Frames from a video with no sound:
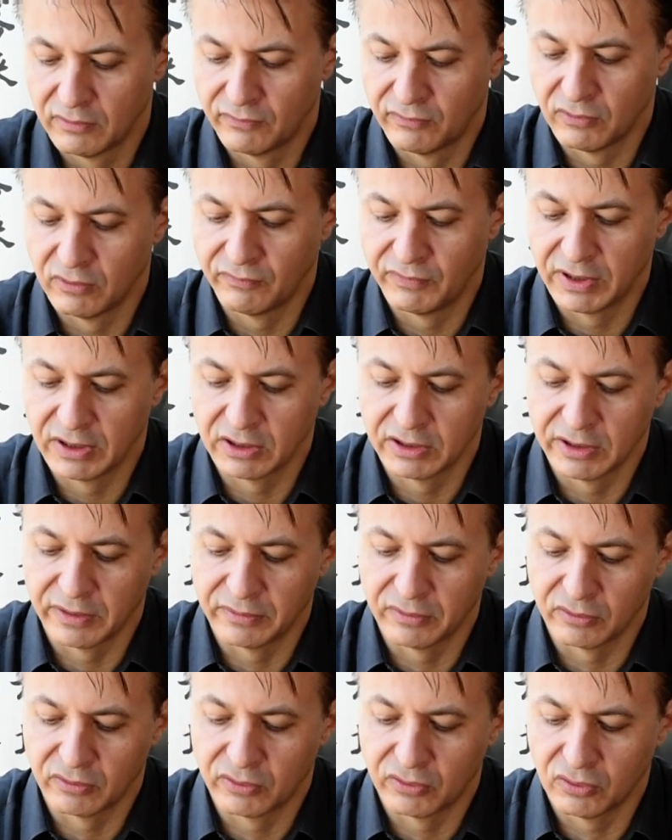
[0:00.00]
forefinger
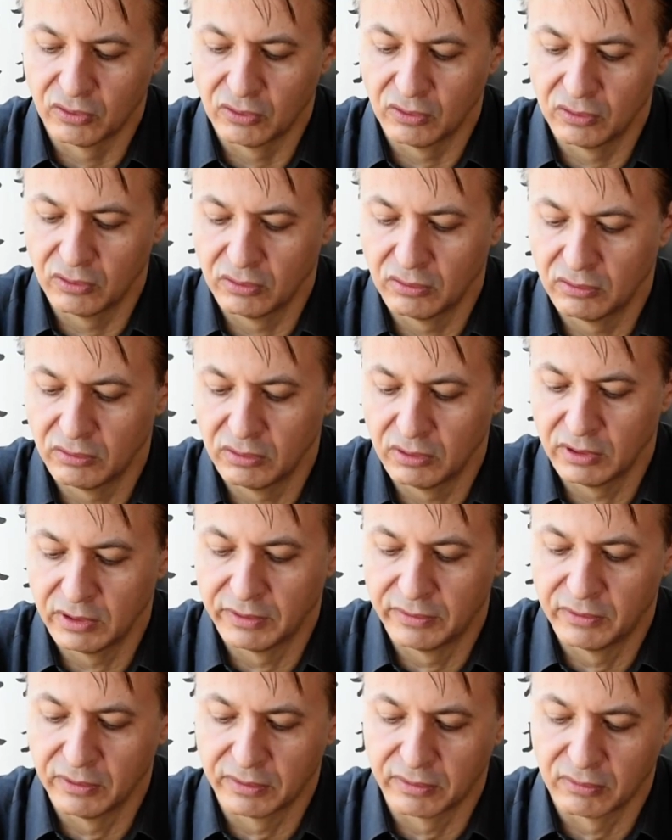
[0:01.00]

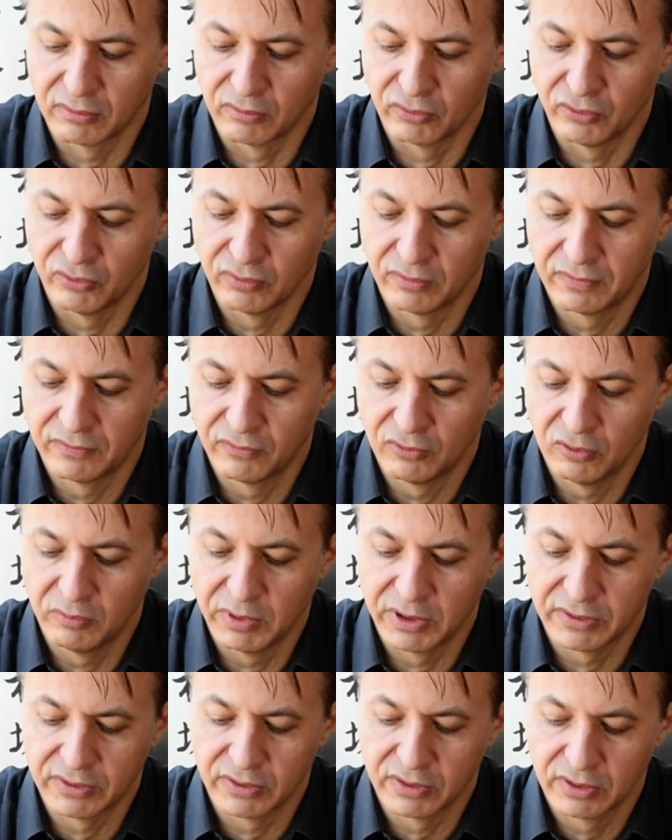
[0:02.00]
is not so useful,
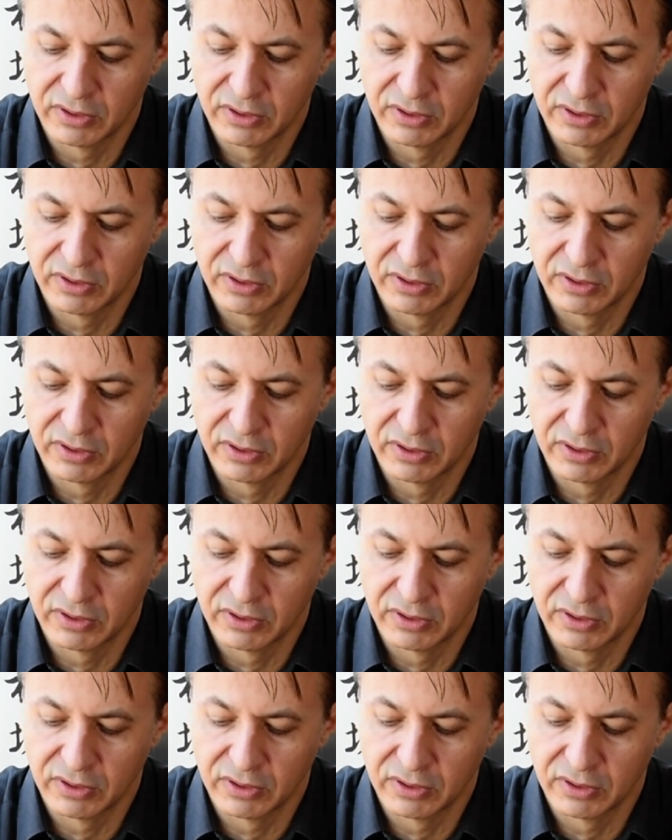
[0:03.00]
but